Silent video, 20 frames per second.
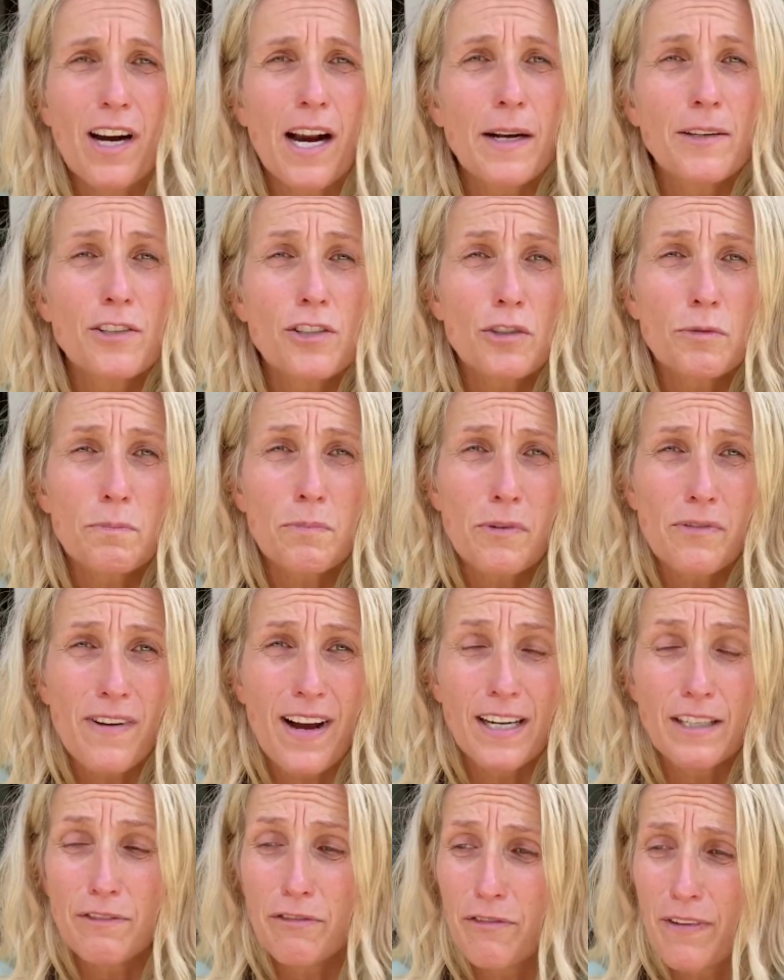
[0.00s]
I just
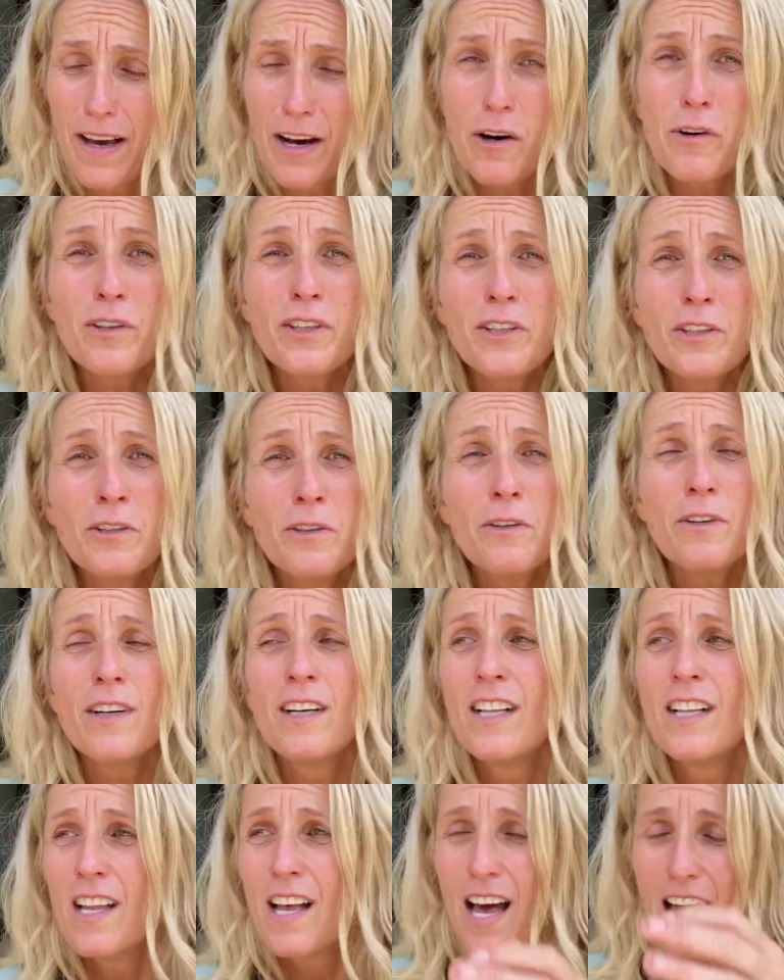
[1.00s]
provide value,
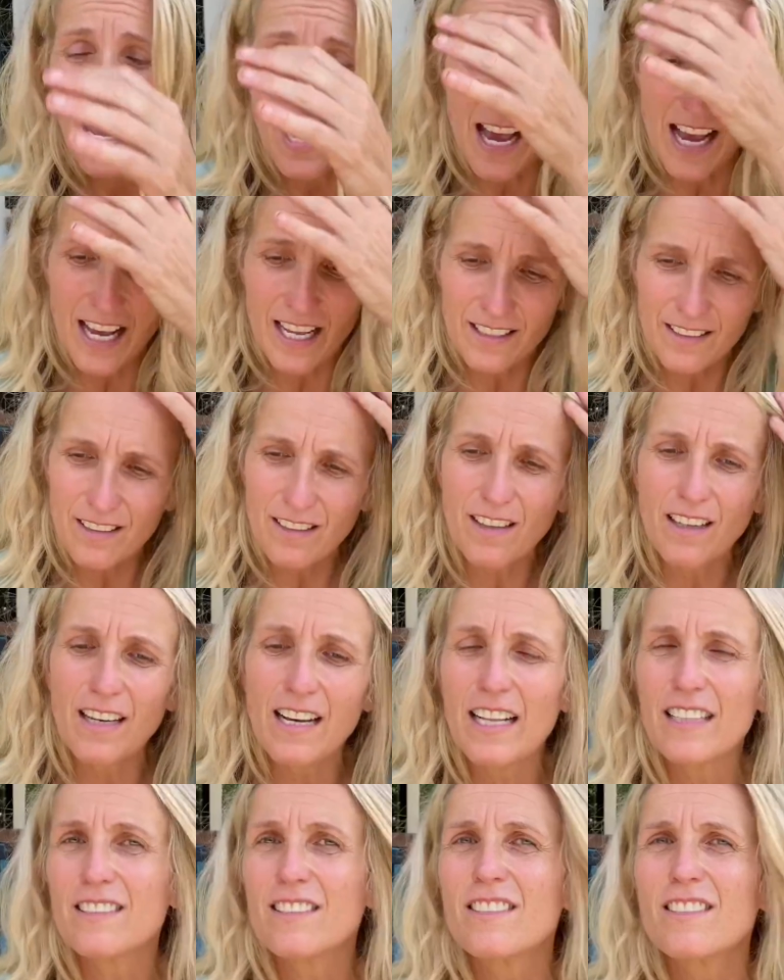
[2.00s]
and
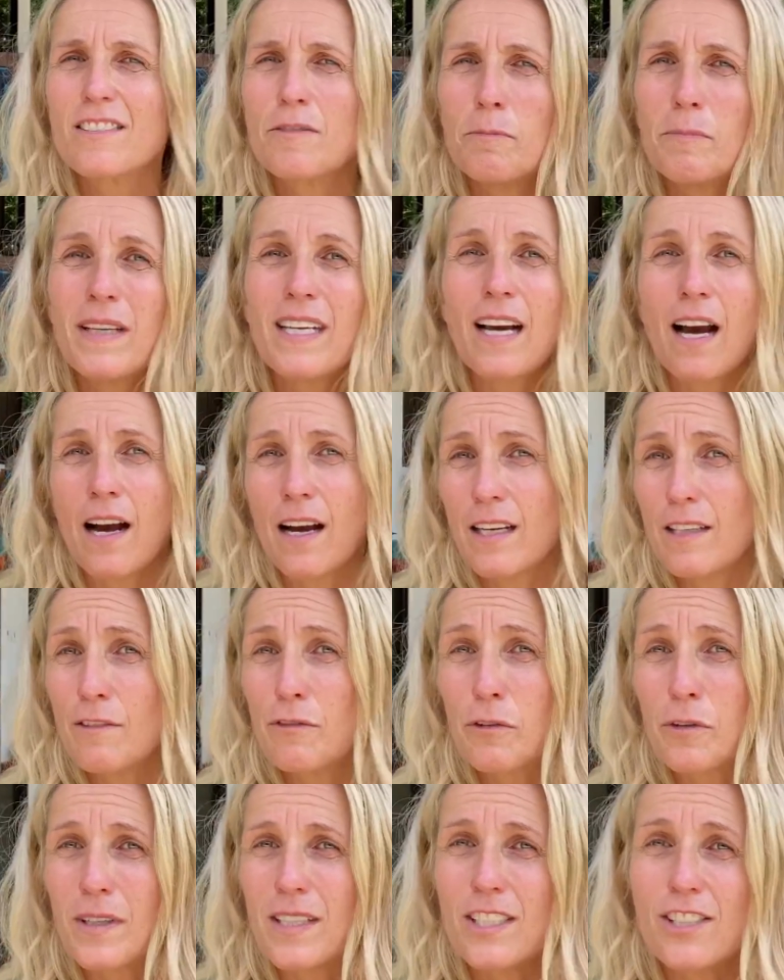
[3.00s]
let's be kind
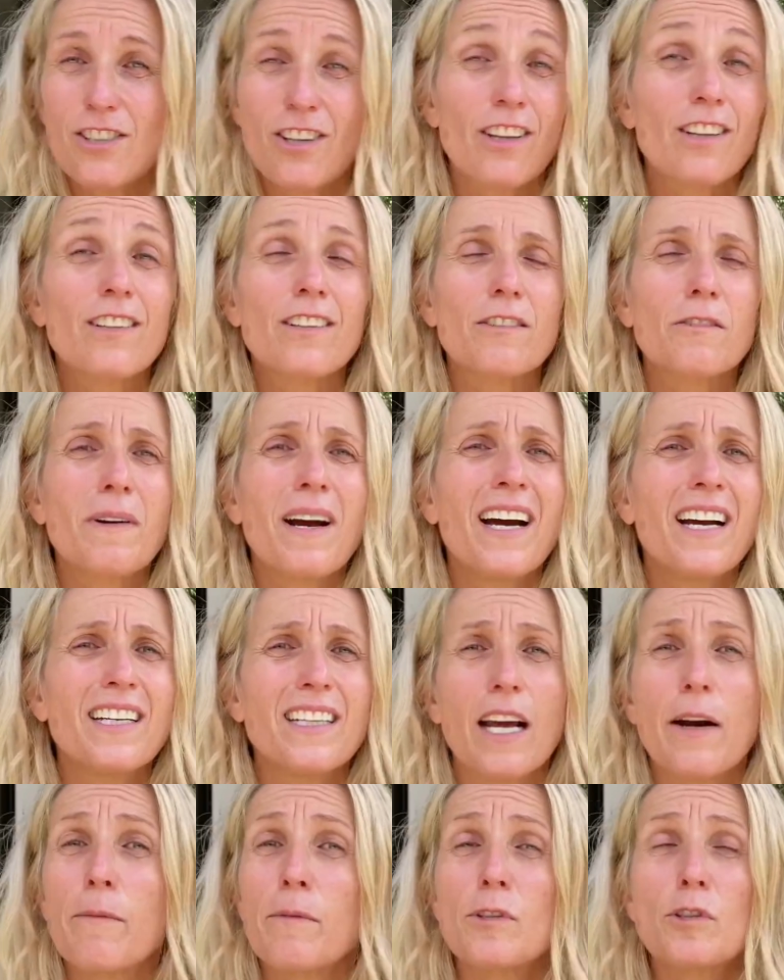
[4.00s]
for each other, right,
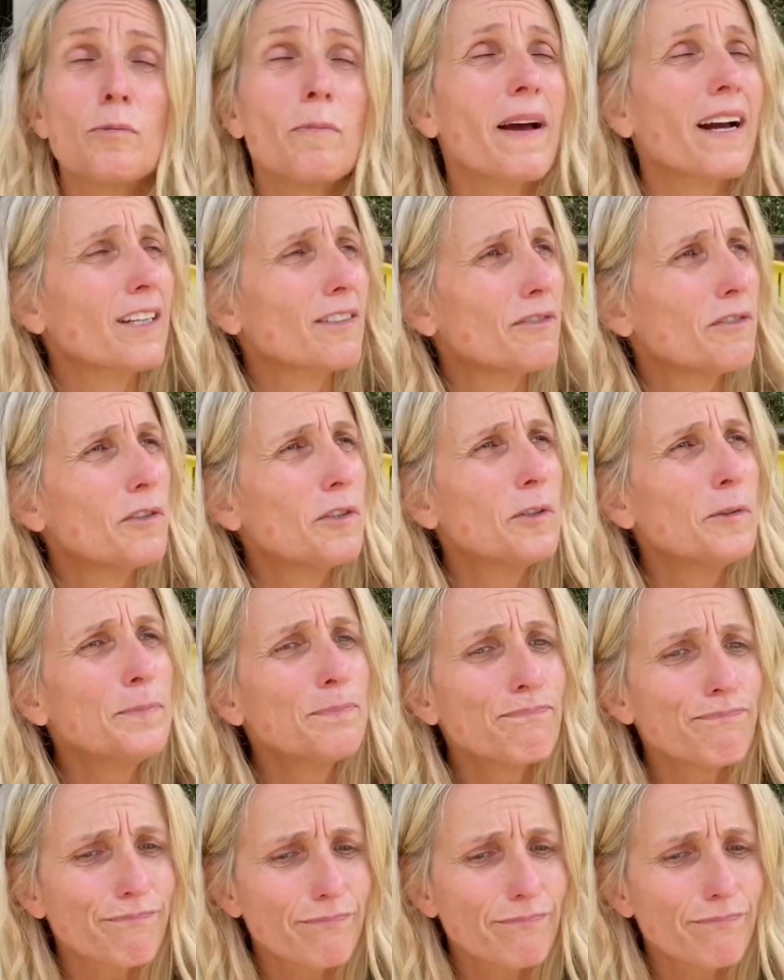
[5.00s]
and respectful.